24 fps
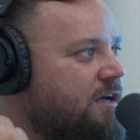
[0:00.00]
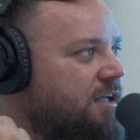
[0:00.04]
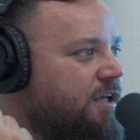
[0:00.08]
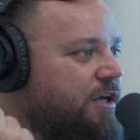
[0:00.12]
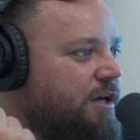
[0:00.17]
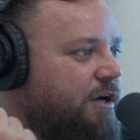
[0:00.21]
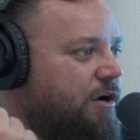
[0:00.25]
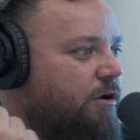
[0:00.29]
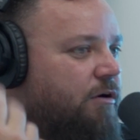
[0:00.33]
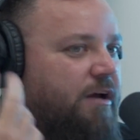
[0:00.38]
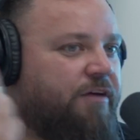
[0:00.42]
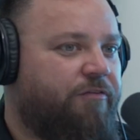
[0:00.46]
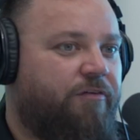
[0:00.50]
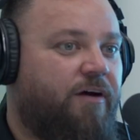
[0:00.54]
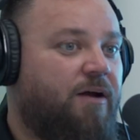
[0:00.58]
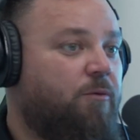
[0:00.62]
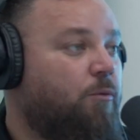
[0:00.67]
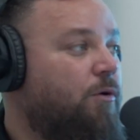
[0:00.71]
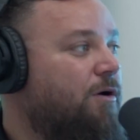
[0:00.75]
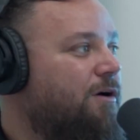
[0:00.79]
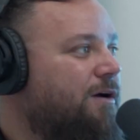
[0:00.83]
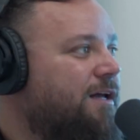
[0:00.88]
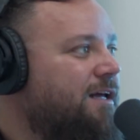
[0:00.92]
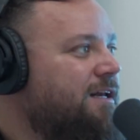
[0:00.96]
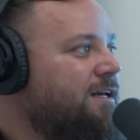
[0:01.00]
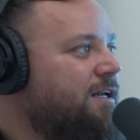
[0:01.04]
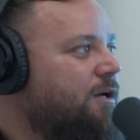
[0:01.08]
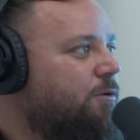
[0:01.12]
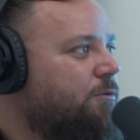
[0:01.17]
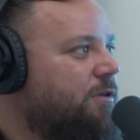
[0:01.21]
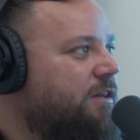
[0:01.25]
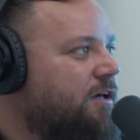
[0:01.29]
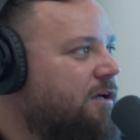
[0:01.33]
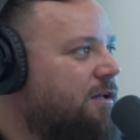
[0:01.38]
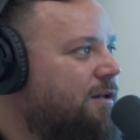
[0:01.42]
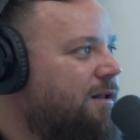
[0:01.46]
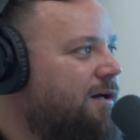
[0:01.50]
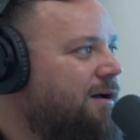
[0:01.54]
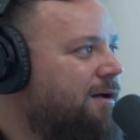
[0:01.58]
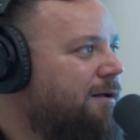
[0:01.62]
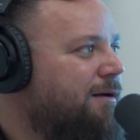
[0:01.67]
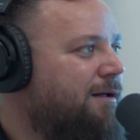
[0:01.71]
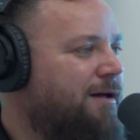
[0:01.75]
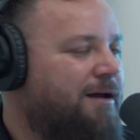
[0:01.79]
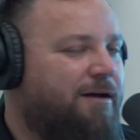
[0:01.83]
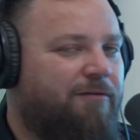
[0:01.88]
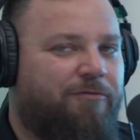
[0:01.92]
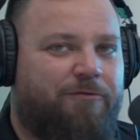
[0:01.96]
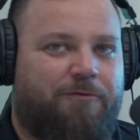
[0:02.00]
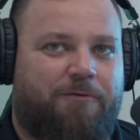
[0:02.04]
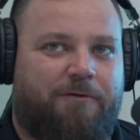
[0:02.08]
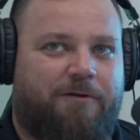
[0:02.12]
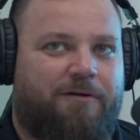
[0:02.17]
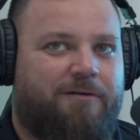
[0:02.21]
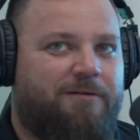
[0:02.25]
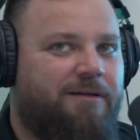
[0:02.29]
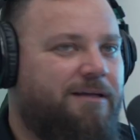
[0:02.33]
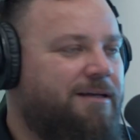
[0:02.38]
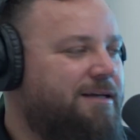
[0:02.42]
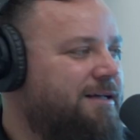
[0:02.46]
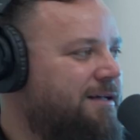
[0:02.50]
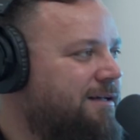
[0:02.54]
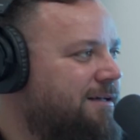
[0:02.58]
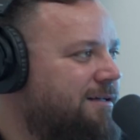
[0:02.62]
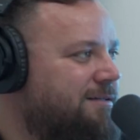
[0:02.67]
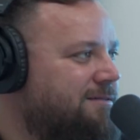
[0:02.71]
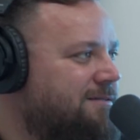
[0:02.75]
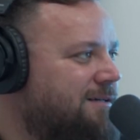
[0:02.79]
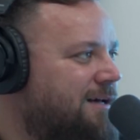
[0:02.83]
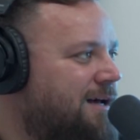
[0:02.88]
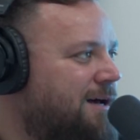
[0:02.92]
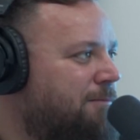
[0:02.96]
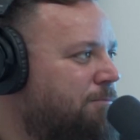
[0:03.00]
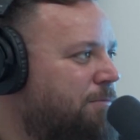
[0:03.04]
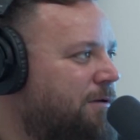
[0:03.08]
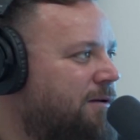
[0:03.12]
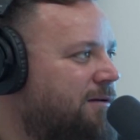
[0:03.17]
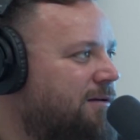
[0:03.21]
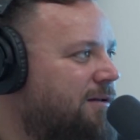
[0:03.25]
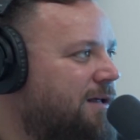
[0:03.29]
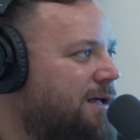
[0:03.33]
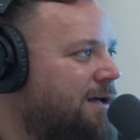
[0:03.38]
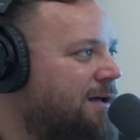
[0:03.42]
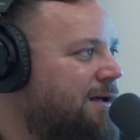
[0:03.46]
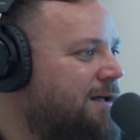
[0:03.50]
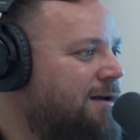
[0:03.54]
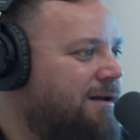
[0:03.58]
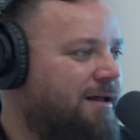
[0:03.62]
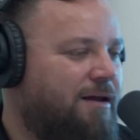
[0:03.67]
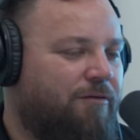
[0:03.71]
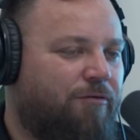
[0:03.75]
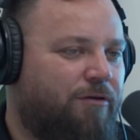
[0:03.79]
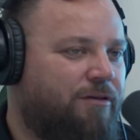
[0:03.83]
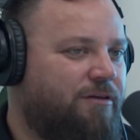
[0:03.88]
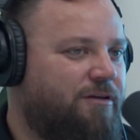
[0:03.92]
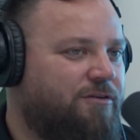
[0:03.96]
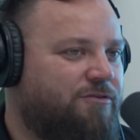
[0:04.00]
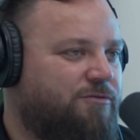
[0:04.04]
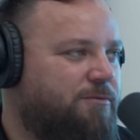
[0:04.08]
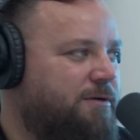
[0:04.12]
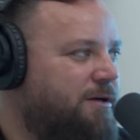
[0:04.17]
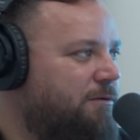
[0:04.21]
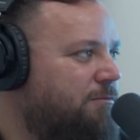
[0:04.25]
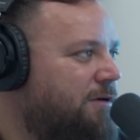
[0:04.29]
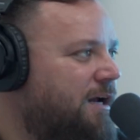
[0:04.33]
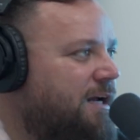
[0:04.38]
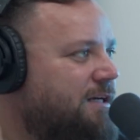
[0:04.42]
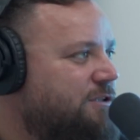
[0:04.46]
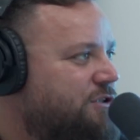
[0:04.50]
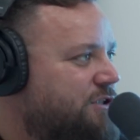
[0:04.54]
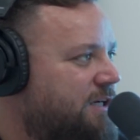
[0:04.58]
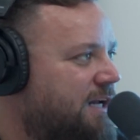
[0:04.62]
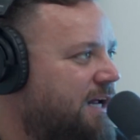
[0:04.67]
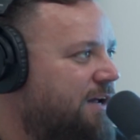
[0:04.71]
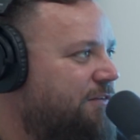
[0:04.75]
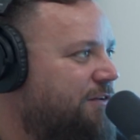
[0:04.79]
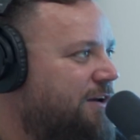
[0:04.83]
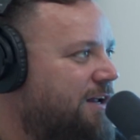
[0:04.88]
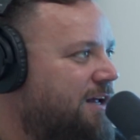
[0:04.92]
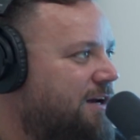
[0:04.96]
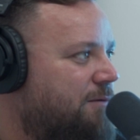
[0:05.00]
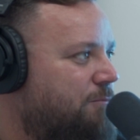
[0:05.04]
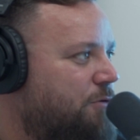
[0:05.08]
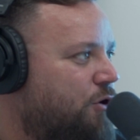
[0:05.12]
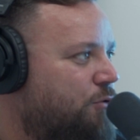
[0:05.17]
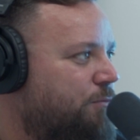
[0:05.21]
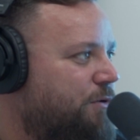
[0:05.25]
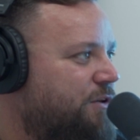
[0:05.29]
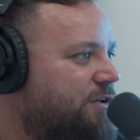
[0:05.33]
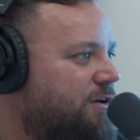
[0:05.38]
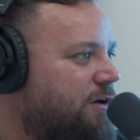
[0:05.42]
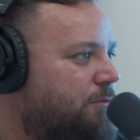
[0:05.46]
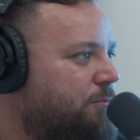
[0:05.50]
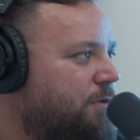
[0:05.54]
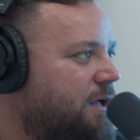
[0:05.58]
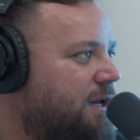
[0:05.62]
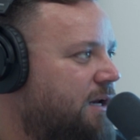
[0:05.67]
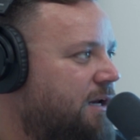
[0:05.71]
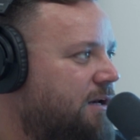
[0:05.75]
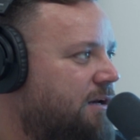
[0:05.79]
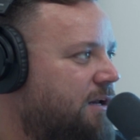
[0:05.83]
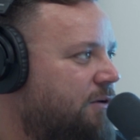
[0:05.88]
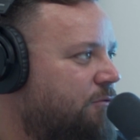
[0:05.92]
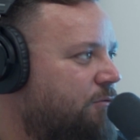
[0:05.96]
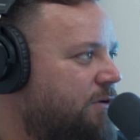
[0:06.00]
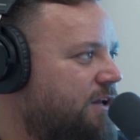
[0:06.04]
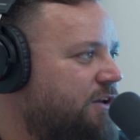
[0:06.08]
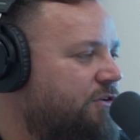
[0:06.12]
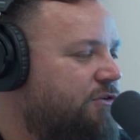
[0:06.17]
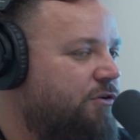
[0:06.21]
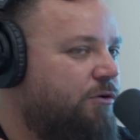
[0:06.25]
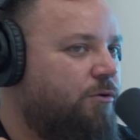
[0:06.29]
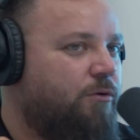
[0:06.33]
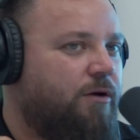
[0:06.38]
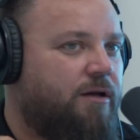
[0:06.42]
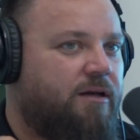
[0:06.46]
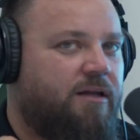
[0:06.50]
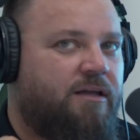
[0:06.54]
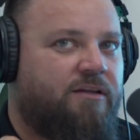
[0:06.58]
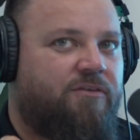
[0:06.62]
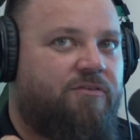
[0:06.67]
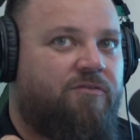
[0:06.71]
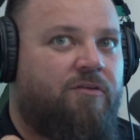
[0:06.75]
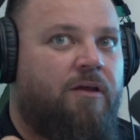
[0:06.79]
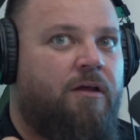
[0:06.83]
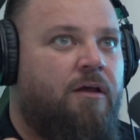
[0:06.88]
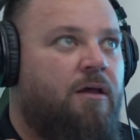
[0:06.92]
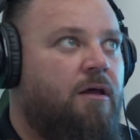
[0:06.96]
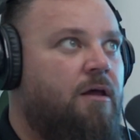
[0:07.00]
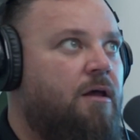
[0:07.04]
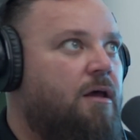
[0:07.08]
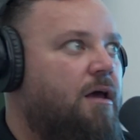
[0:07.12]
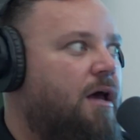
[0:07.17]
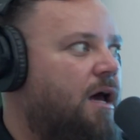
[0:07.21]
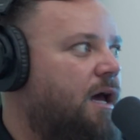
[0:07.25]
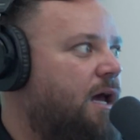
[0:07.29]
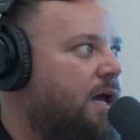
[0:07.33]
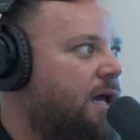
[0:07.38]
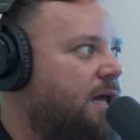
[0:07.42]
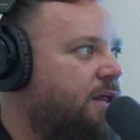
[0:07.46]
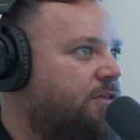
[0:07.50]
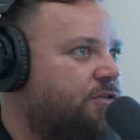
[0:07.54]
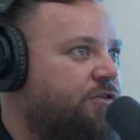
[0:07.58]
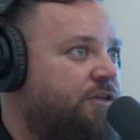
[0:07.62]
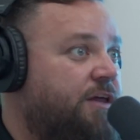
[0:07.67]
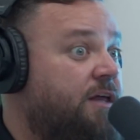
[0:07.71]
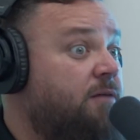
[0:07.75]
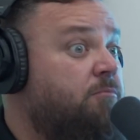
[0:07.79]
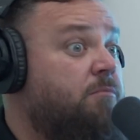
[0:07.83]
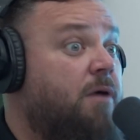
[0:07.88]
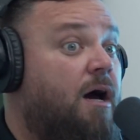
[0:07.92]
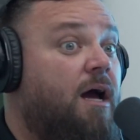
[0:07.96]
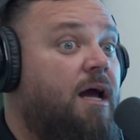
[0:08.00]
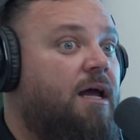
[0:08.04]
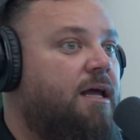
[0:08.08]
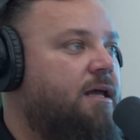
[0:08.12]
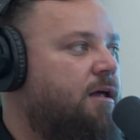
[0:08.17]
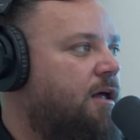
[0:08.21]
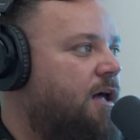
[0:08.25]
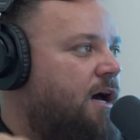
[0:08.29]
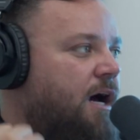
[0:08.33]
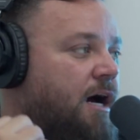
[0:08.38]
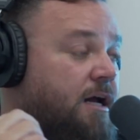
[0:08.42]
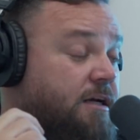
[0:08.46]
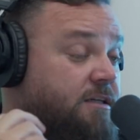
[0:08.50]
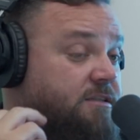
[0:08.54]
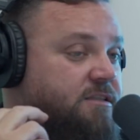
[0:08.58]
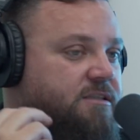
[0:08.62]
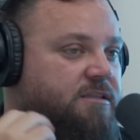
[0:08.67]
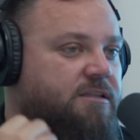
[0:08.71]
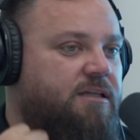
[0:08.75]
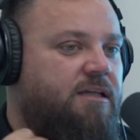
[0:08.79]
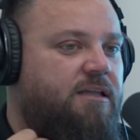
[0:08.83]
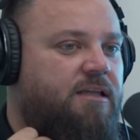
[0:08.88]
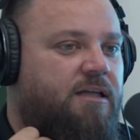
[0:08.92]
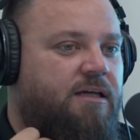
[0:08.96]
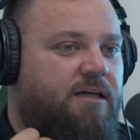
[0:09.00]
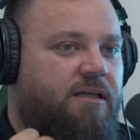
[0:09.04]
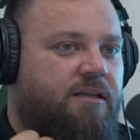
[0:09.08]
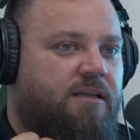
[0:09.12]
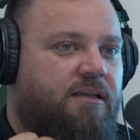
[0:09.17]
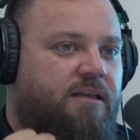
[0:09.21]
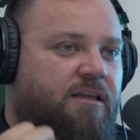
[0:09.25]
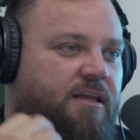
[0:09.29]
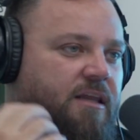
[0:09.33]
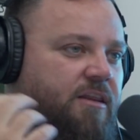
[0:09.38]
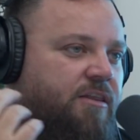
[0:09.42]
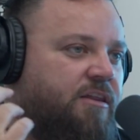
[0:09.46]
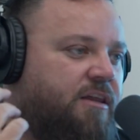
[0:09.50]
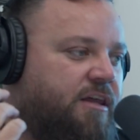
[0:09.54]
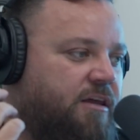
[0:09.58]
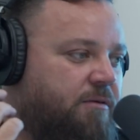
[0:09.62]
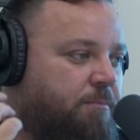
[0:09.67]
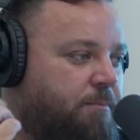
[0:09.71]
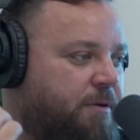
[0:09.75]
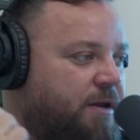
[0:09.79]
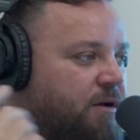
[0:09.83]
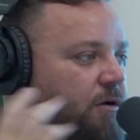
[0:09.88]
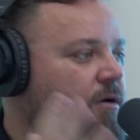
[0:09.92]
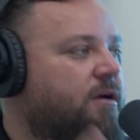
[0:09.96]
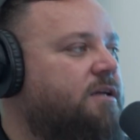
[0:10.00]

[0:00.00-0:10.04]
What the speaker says: if I walk in here with a client after a cleaning has happened and everything's rearranged and I haven't had a moment to come in and redo it, then honestly, like the